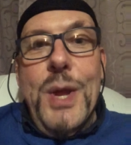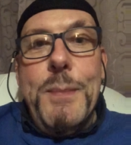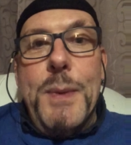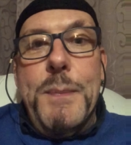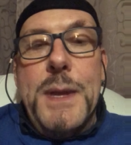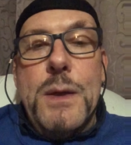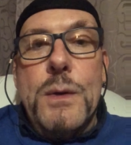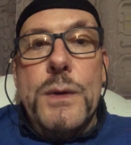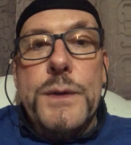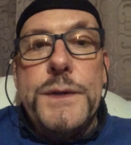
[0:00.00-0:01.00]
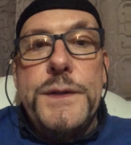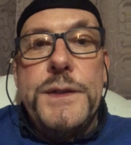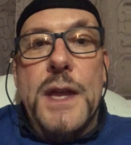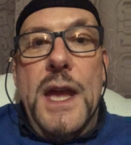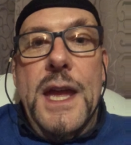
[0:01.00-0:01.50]
but
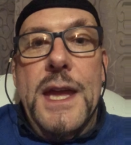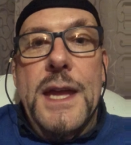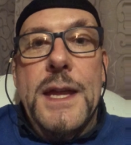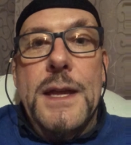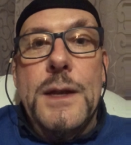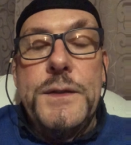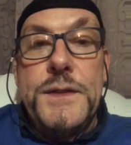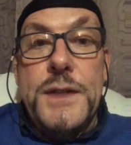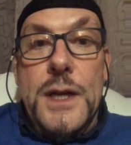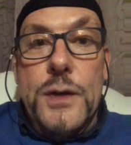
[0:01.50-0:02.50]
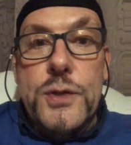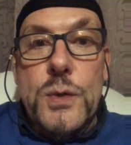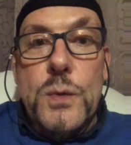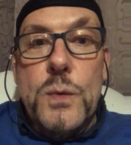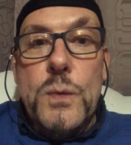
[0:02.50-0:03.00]
because lots of
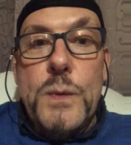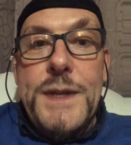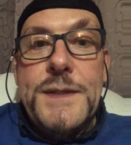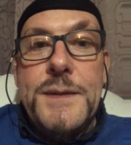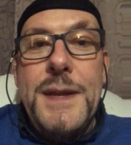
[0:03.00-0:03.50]
psychological reasons.